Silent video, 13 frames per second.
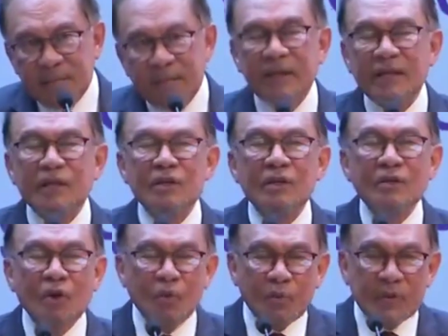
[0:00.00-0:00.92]
But
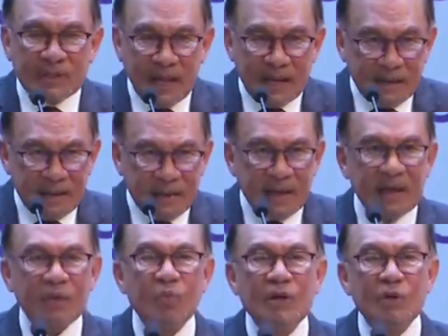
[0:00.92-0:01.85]
notwithstanding
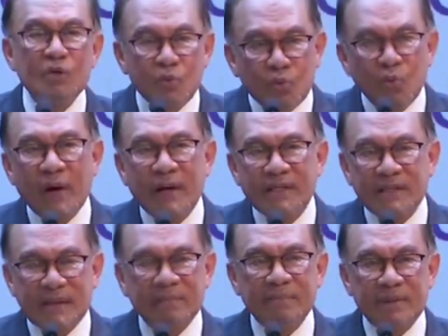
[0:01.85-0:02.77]
that, we do
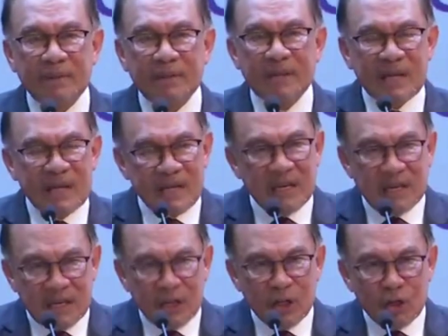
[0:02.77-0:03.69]
accept the
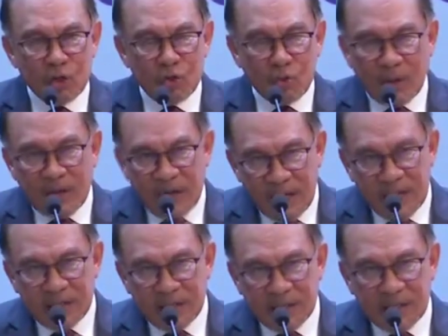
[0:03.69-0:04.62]
need to
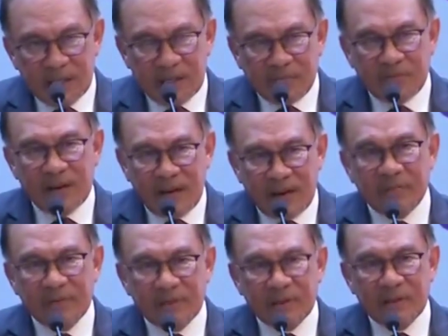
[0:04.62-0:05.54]
engage at the different
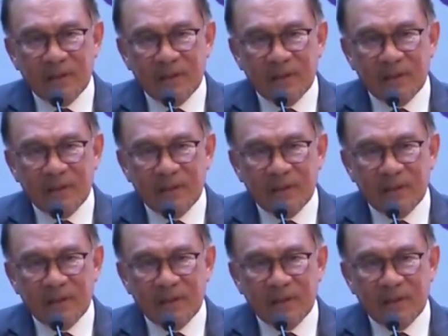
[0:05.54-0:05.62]
level.